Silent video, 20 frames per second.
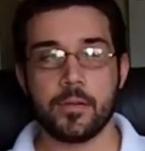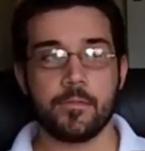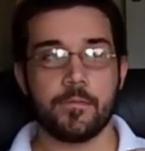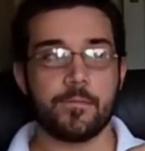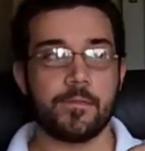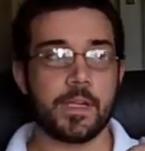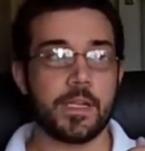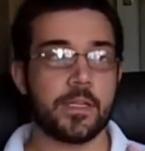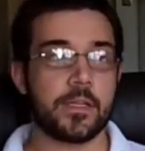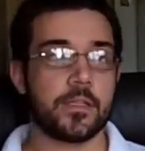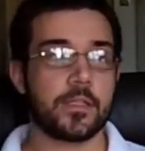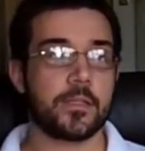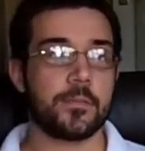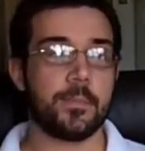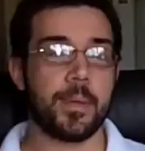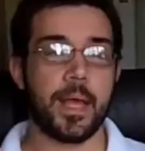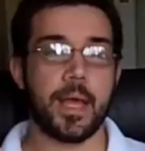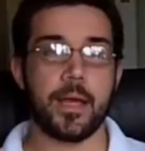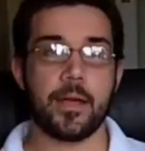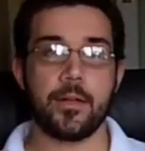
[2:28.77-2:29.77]

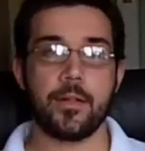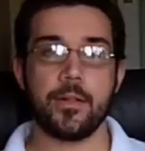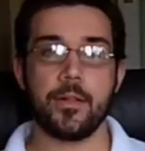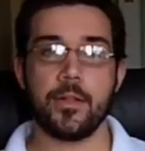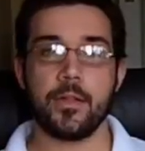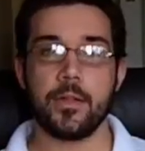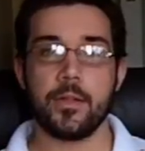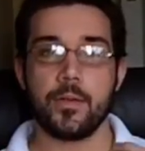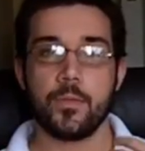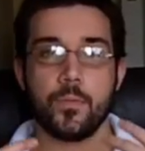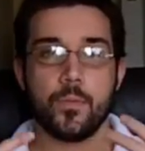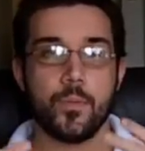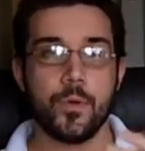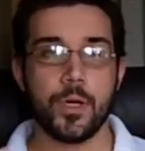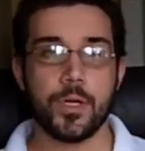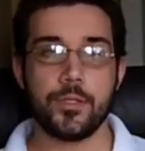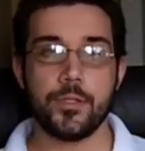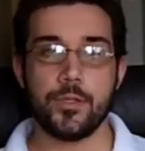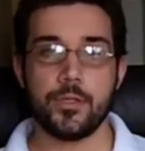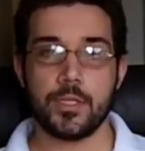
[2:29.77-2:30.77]
Fingerspell
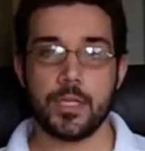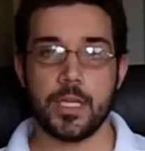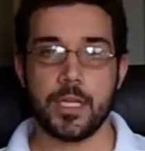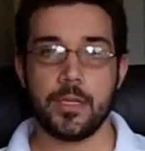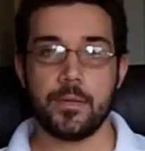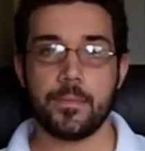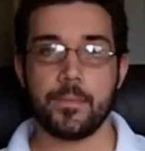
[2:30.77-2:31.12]
words you see.